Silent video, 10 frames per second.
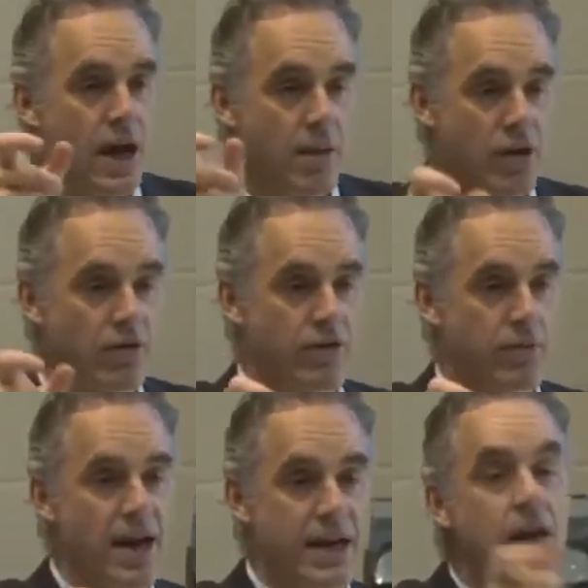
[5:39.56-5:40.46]
amount of the
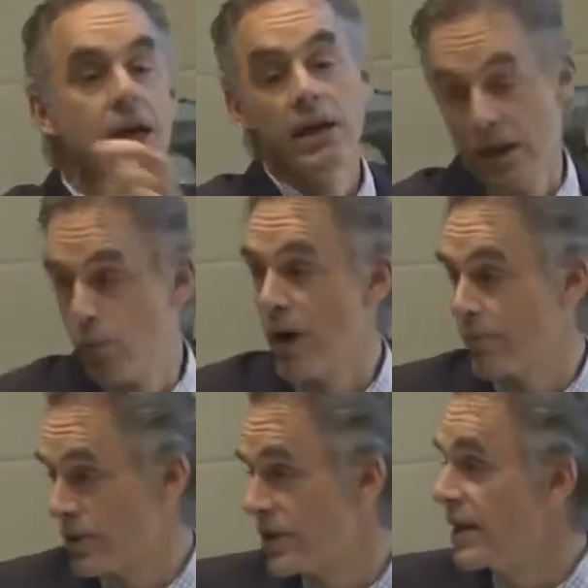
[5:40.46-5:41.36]
money, and
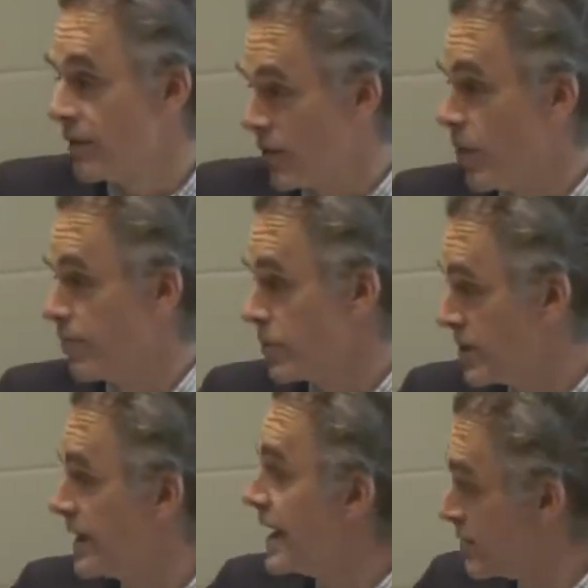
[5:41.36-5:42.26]
1% of the
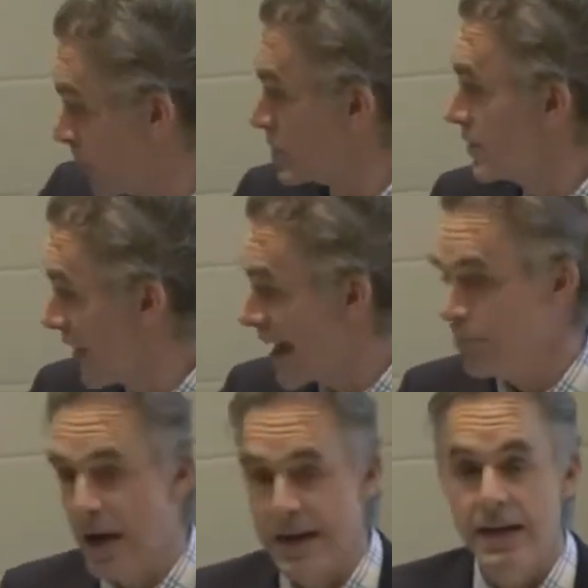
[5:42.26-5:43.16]
1% has most of that
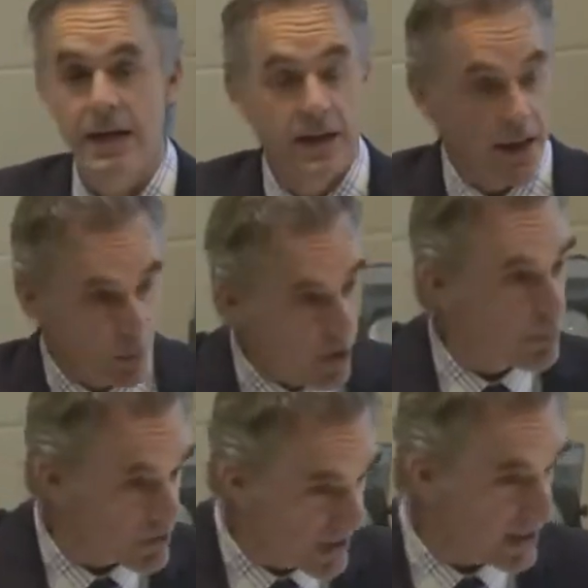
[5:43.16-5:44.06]
money, and
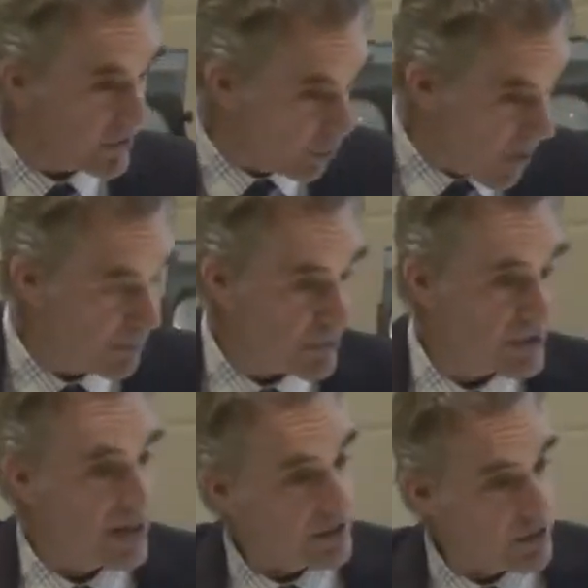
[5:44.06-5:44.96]
1% of the
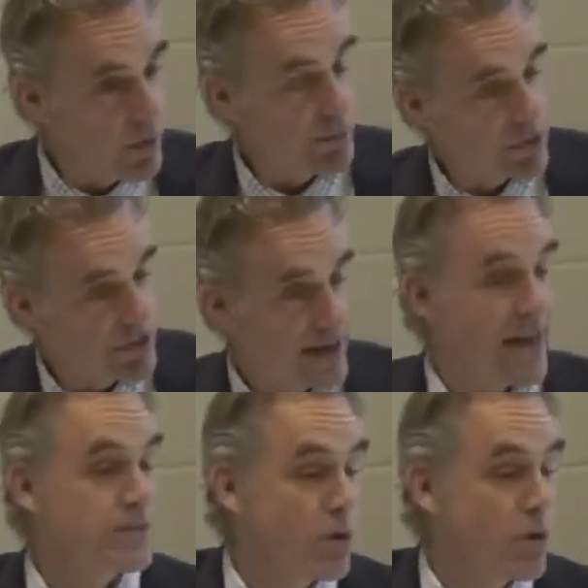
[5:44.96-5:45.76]
1% of the 1% has